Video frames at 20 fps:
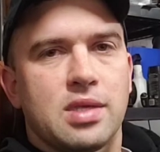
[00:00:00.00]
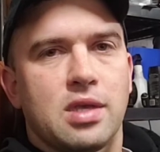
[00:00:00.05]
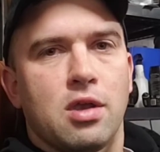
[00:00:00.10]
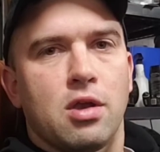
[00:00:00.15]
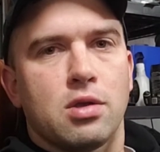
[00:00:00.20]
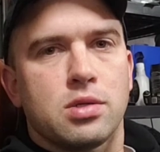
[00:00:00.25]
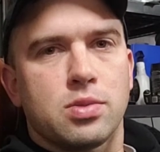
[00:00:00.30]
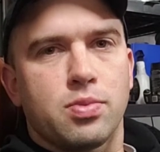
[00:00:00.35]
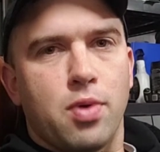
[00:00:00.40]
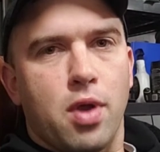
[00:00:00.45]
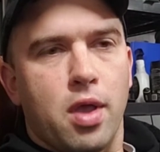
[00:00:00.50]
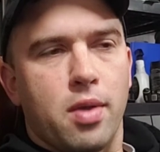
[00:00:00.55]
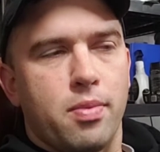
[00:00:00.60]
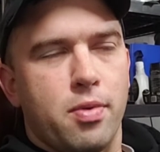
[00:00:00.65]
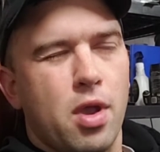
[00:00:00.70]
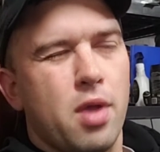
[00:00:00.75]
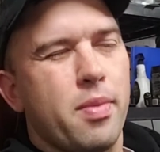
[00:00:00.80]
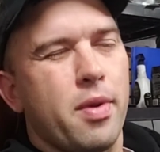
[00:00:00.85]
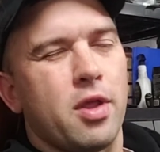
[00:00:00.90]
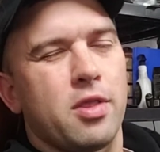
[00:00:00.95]
here. So
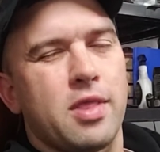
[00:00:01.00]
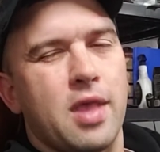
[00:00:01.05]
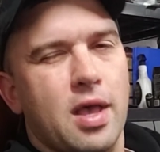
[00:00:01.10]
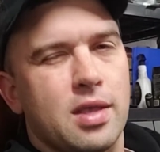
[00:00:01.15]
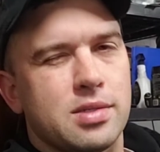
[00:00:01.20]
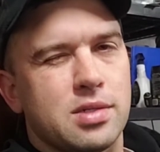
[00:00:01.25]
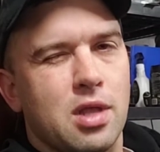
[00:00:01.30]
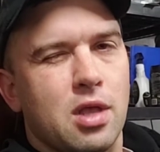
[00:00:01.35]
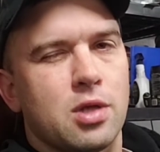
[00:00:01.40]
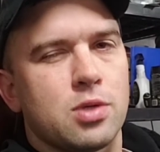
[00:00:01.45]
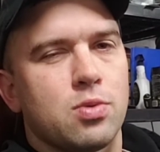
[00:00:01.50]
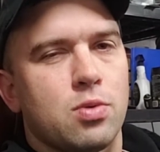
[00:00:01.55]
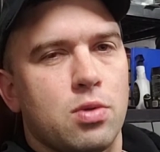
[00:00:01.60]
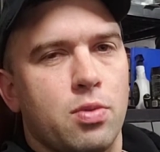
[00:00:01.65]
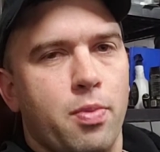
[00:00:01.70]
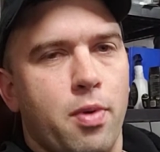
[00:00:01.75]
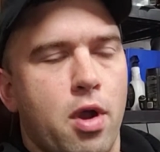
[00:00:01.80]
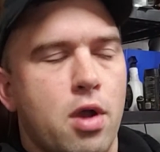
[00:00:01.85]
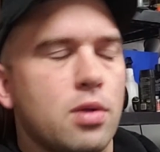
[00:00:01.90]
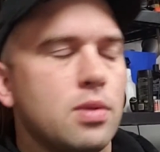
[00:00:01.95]
probably about $1,000 worth
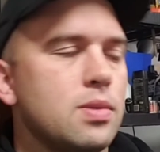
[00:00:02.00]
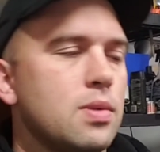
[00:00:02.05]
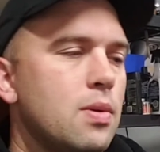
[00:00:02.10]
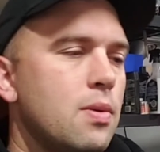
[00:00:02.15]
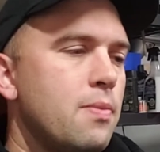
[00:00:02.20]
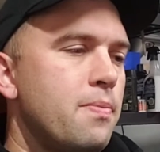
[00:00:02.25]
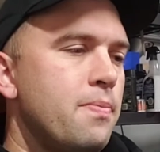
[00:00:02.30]
of parts.